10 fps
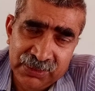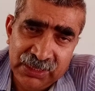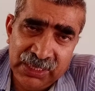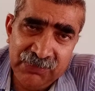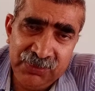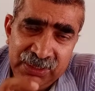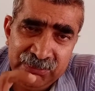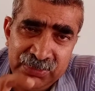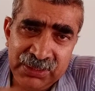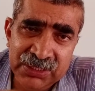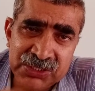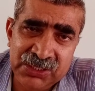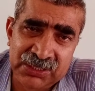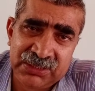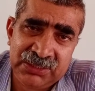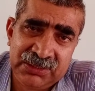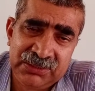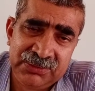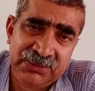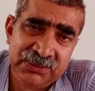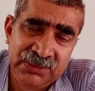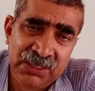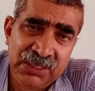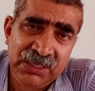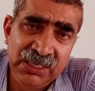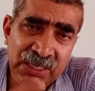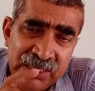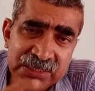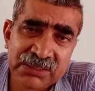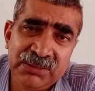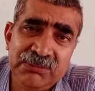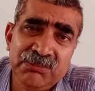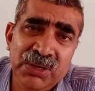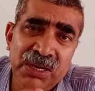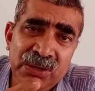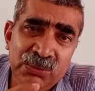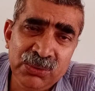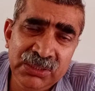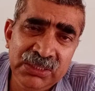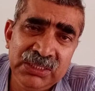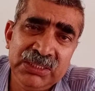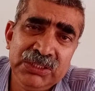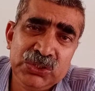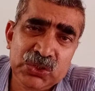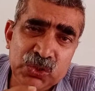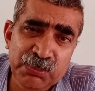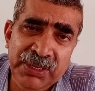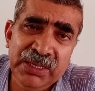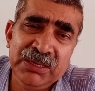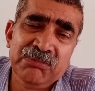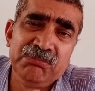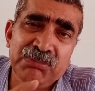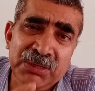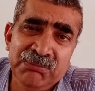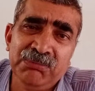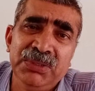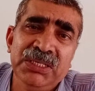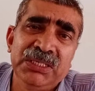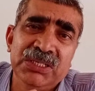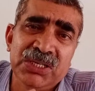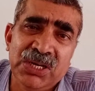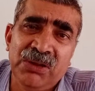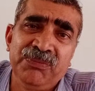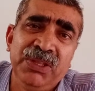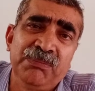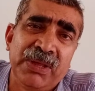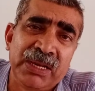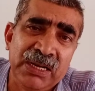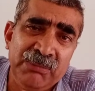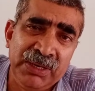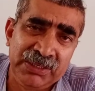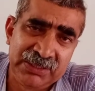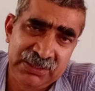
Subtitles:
Every minister is bound to be member of the parliament,